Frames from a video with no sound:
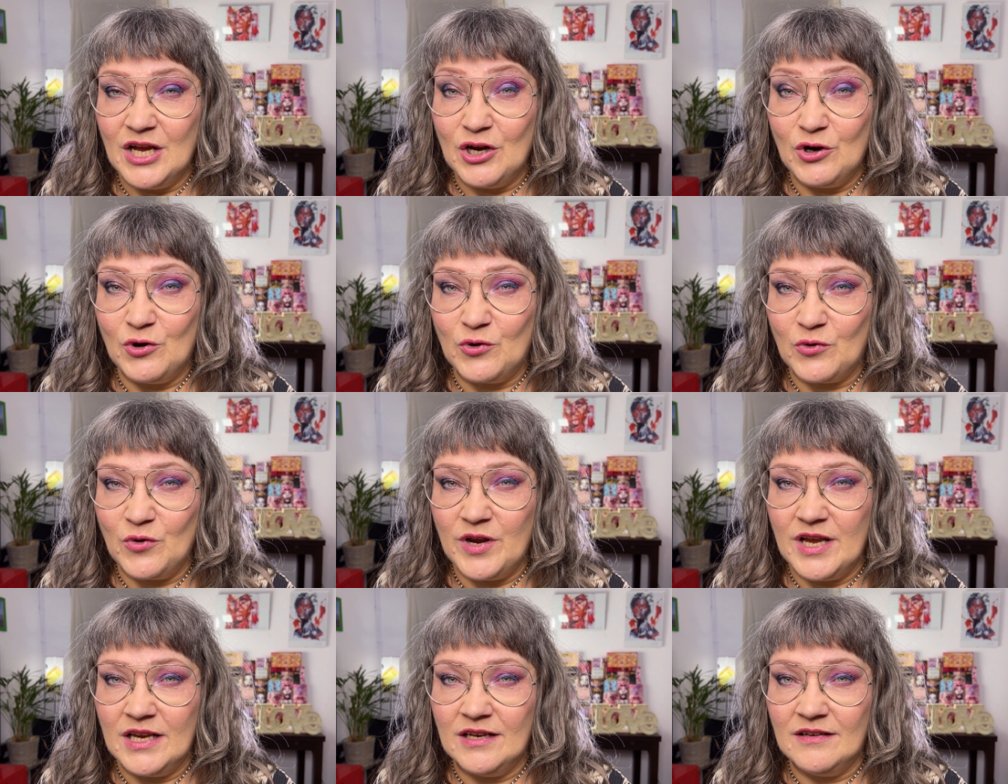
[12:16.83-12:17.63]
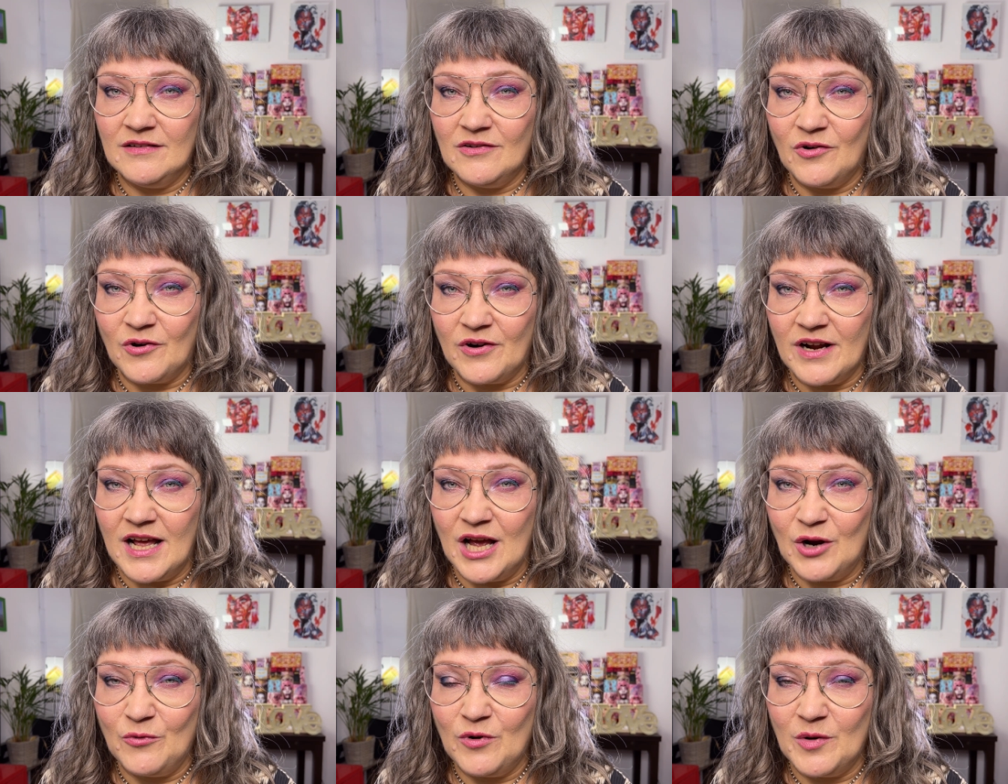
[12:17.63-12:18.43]
green or
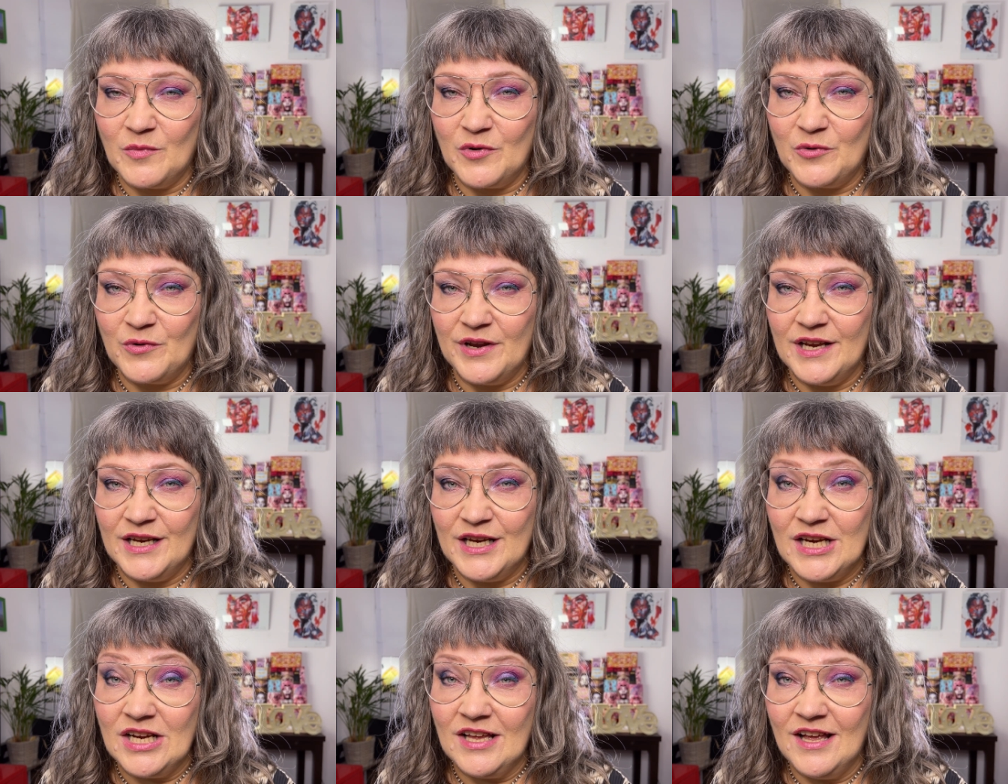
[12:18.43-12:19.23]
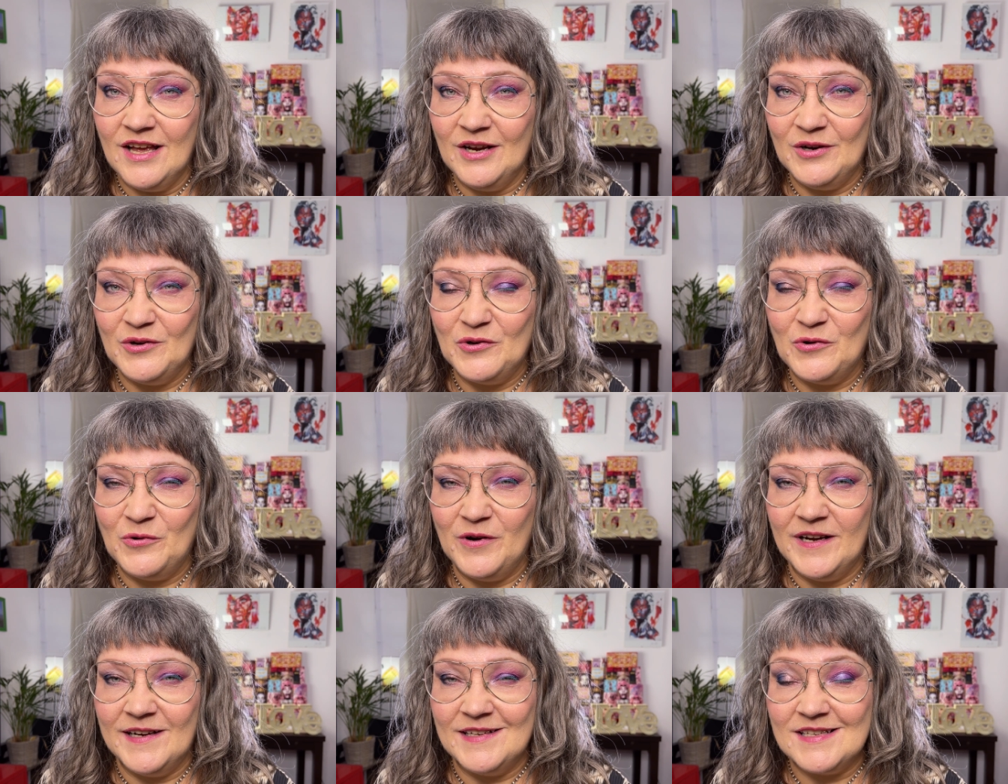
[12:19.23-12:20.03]
aquamarine
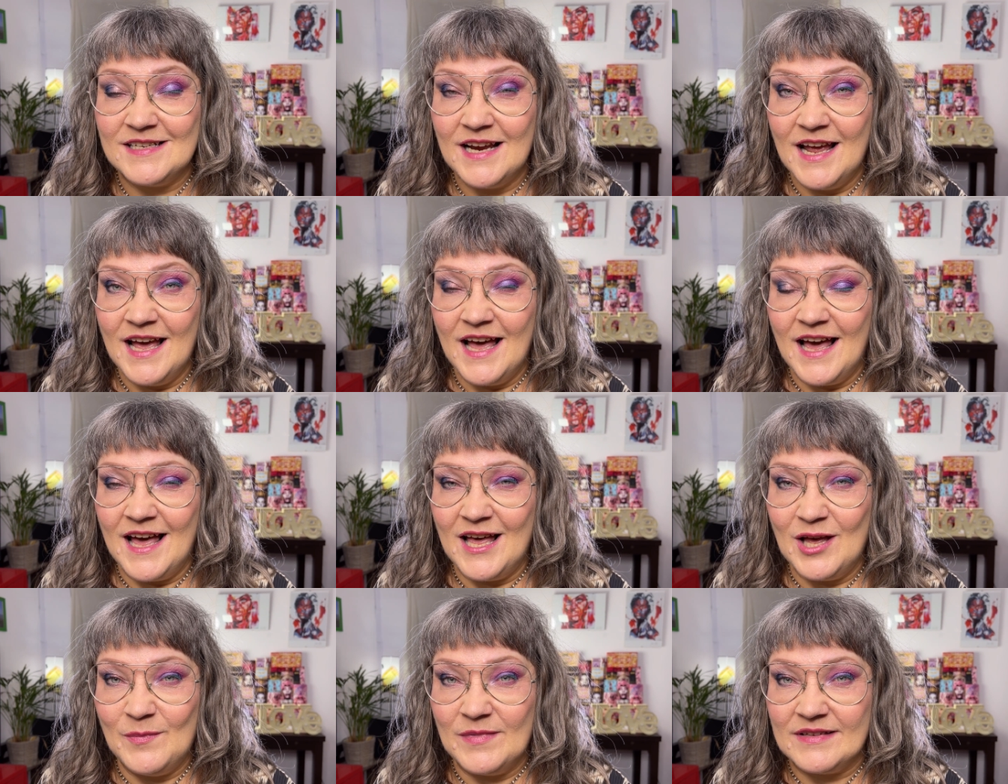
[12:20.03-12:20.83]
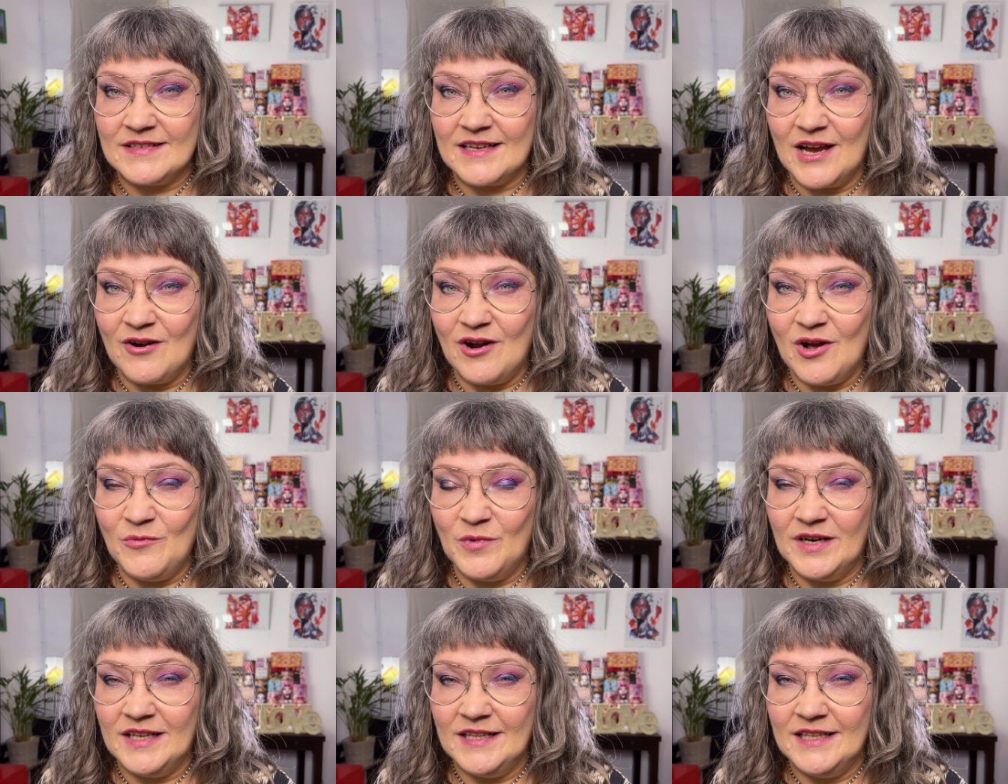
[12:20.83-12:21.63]
greenish mascara,
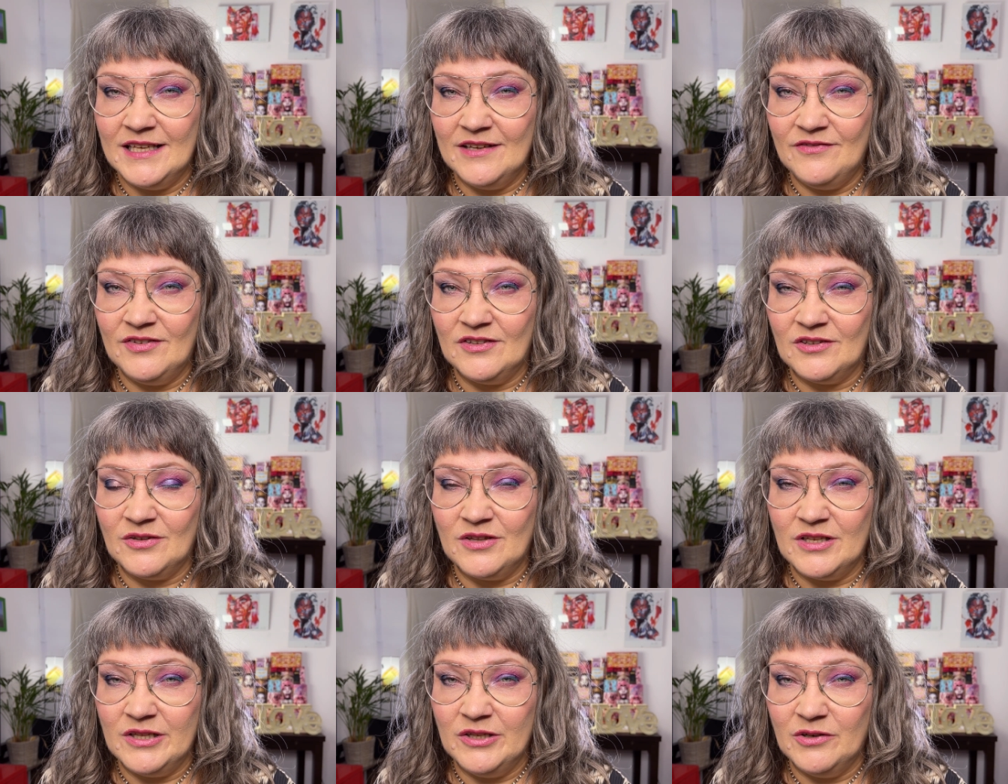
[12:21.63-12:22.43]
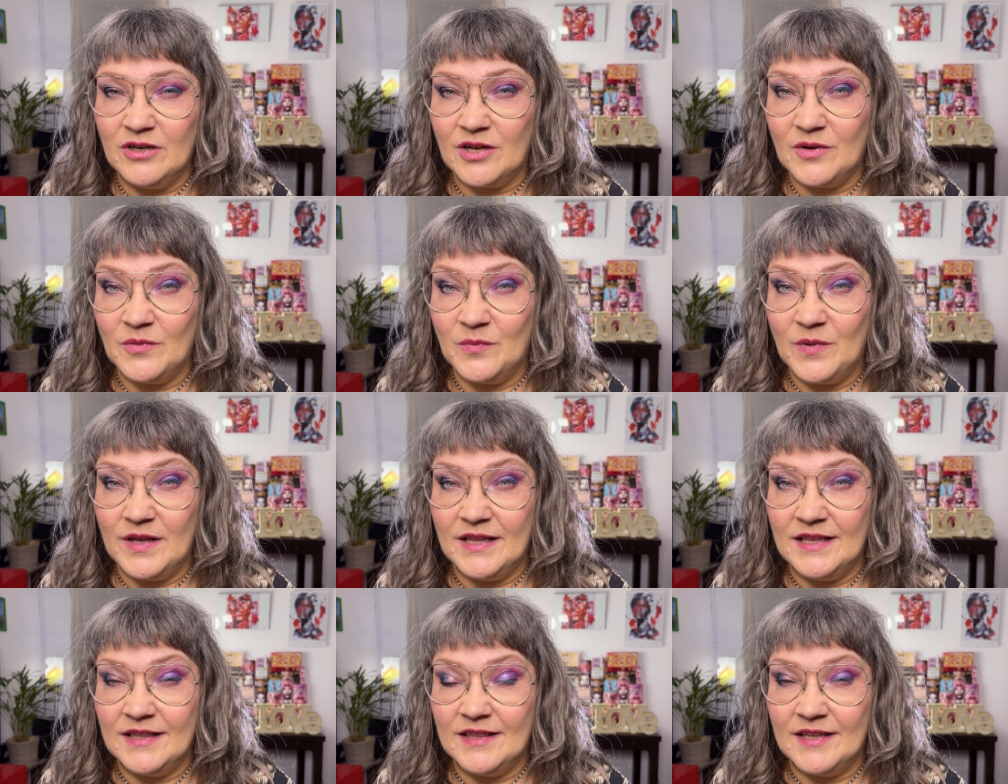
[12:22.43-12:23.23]
what it gives to the look
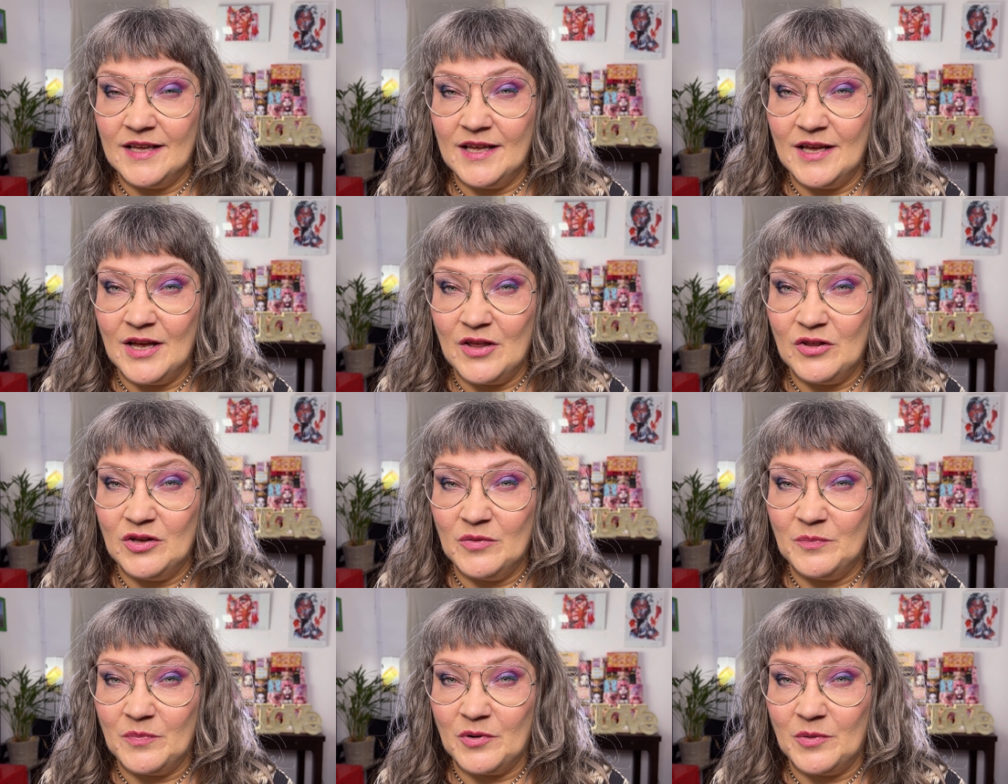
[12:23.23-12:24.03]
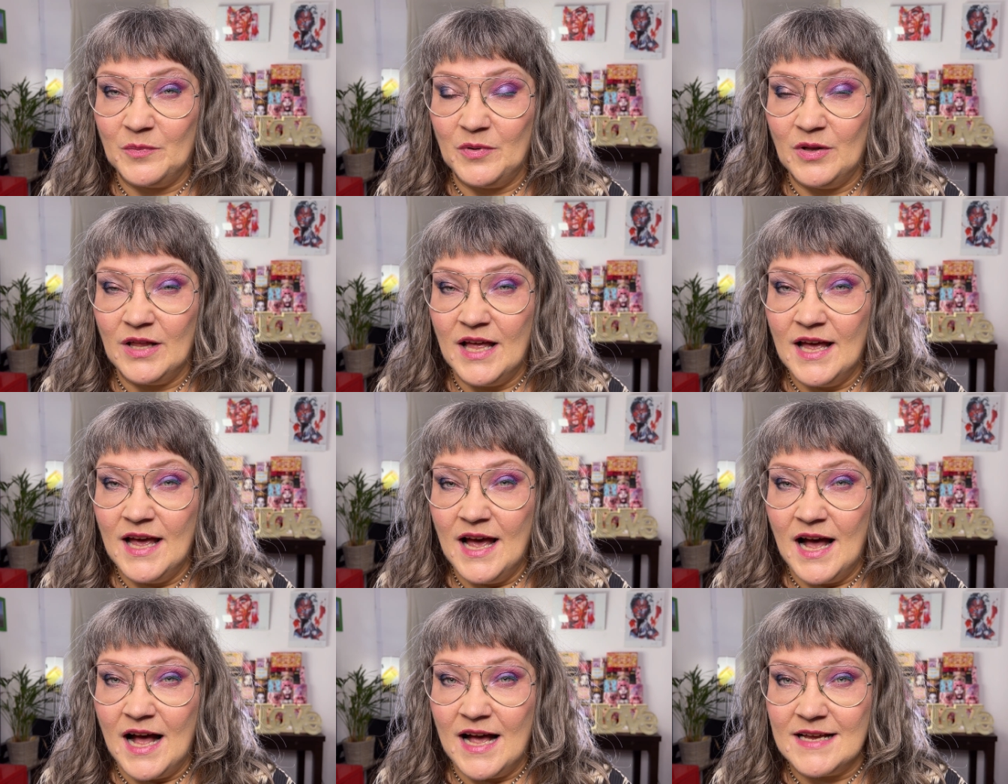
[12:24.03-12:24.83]
with the purple
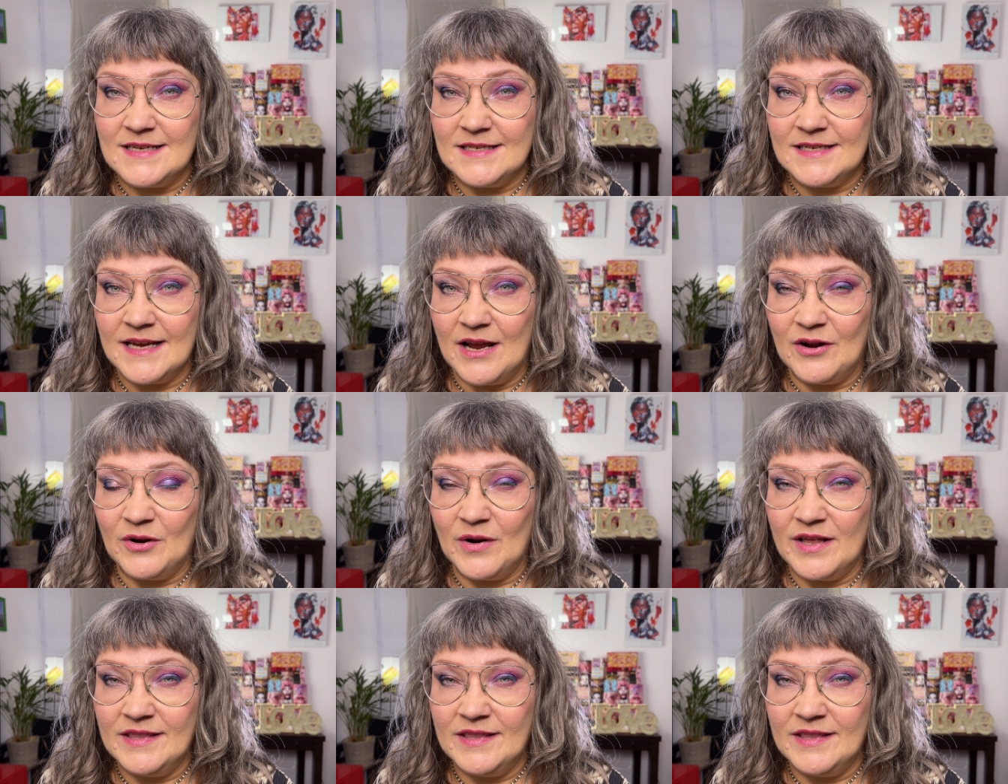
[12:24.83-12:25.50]
eyeshadow.